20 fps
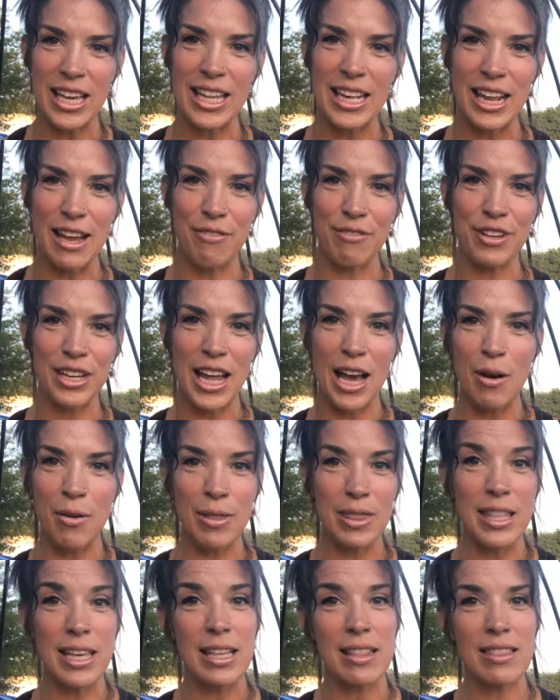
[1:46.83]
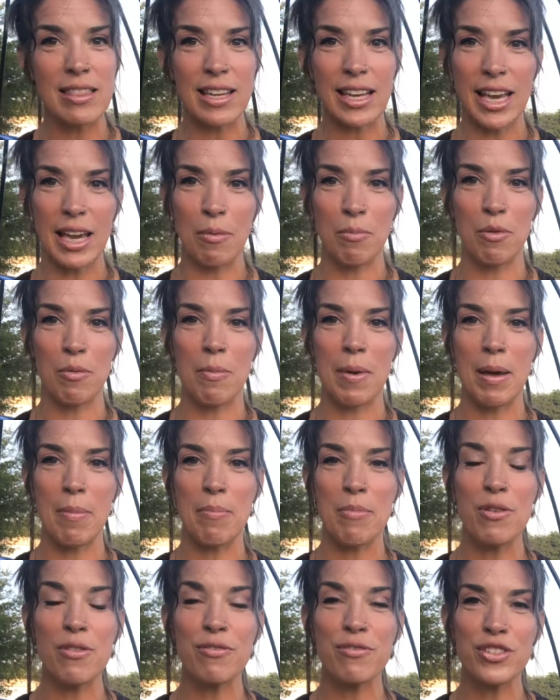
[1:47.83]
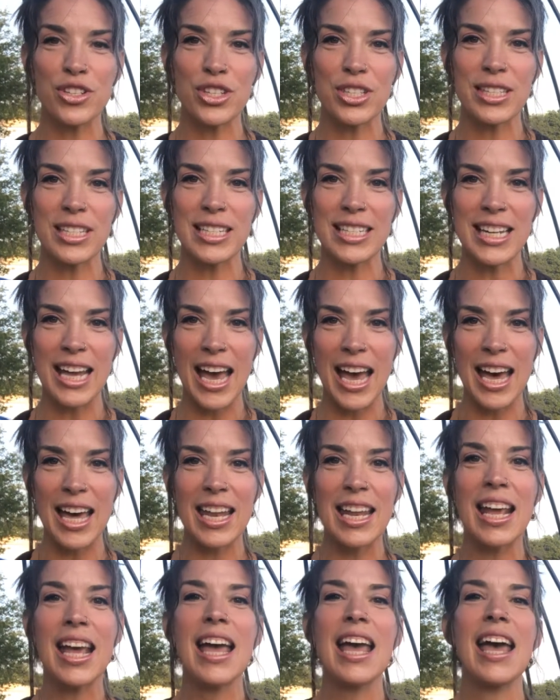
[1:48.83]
and every now and then the camera may move just a tad,